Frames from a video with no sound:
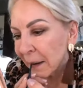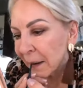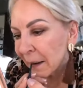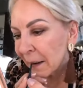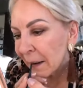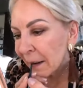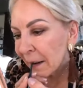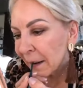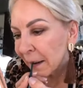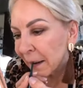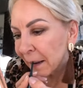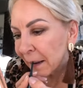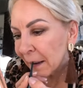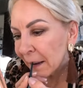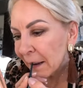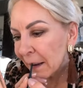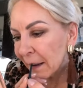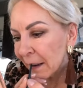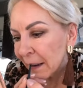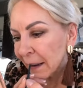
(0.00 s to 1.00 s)

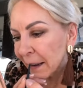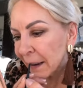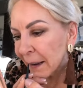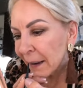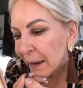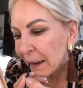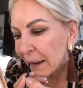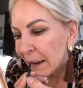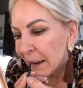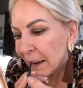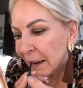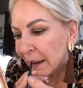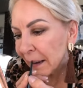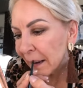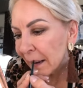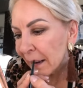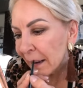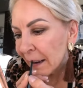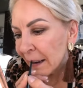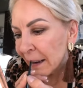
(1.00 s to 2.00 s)

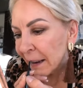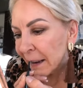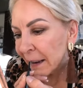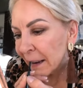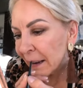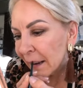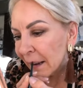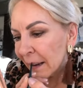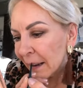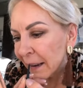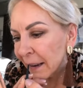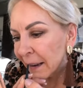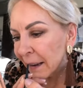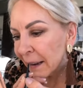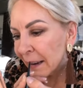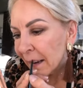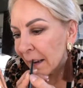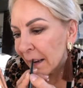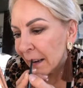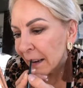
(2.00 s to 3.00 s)

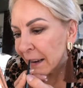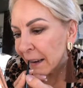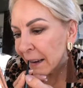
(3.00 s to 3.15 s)
(no one is talking)